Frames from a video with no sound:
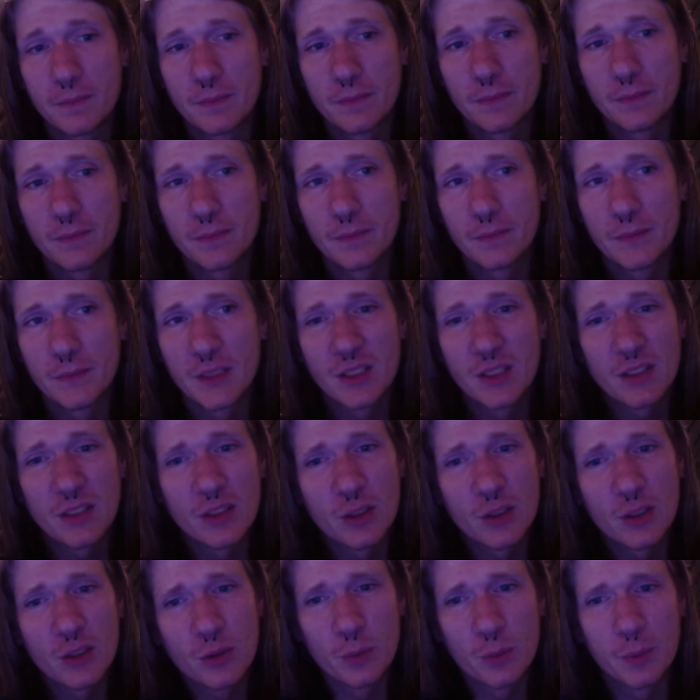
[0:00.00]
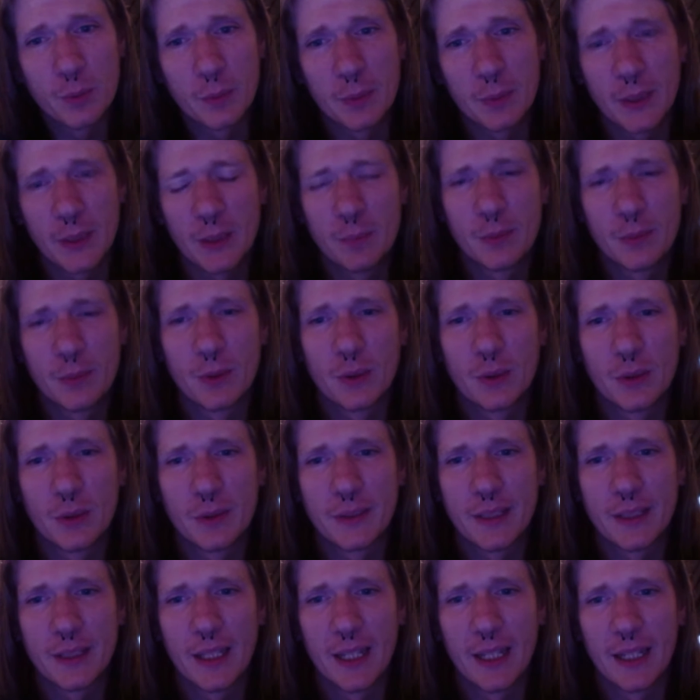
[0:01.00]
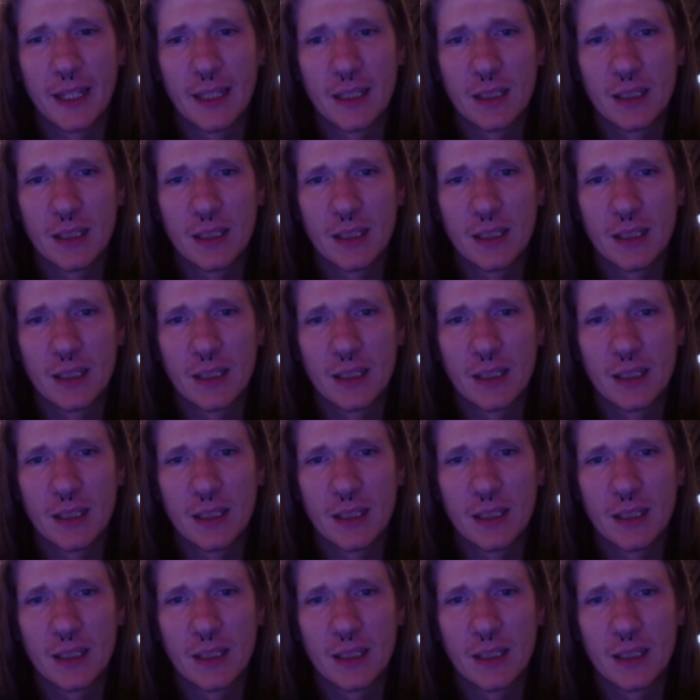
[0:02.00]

This is a group of people that